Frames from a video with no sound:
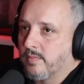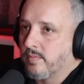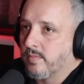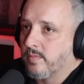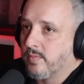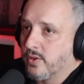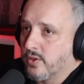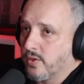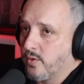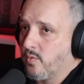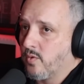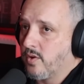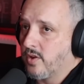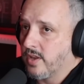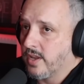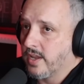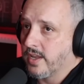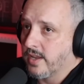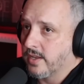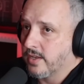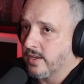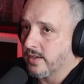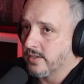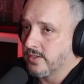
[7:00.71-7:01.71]
Well, you want
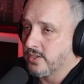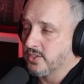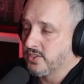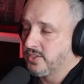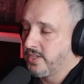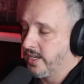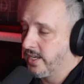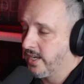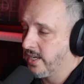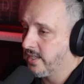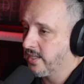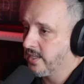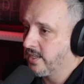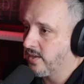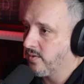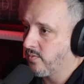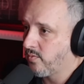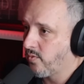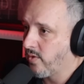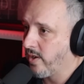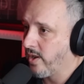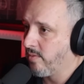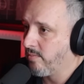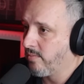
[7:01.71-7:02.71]
to stick in the
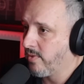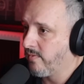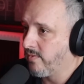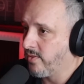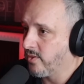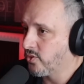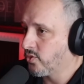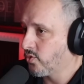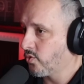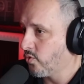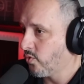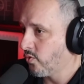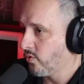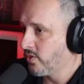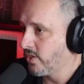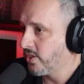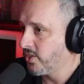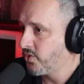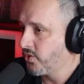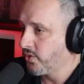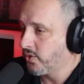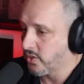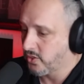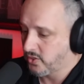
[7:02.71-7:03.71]
realm of the school
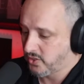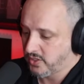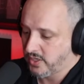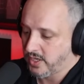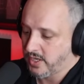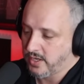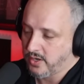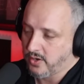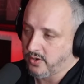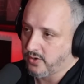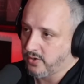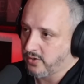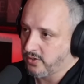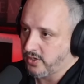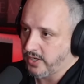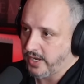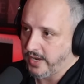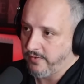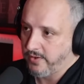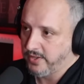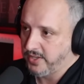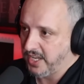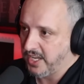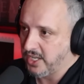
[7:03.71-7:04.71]
district or everything?